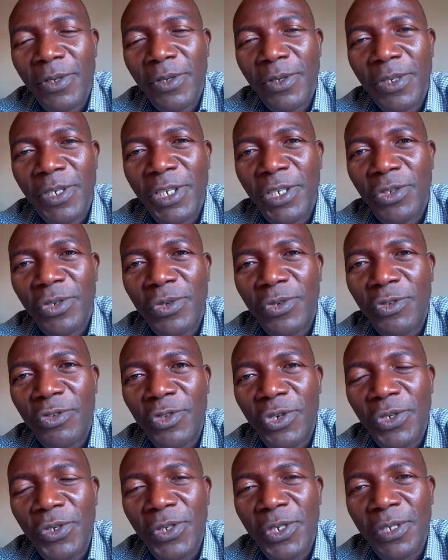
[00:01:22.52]
You need to
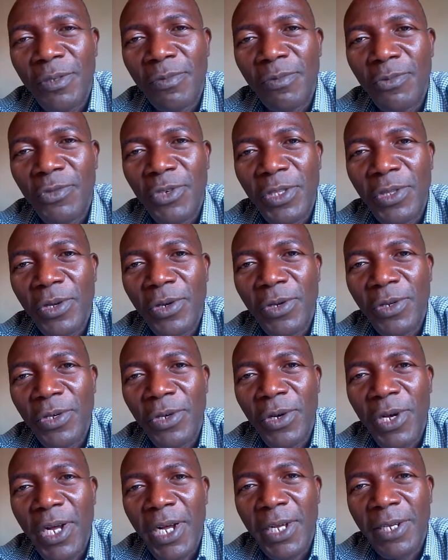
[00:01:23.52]
trust Him with all
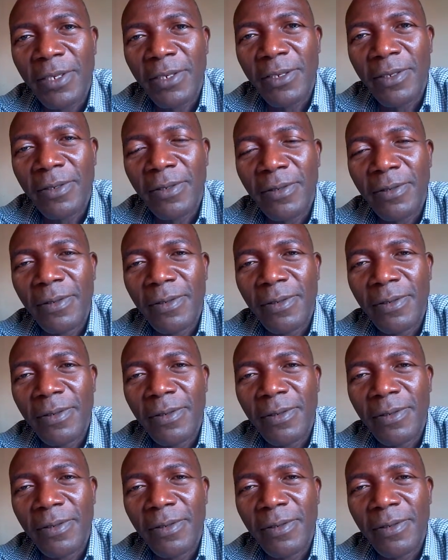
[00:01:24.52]
your heart.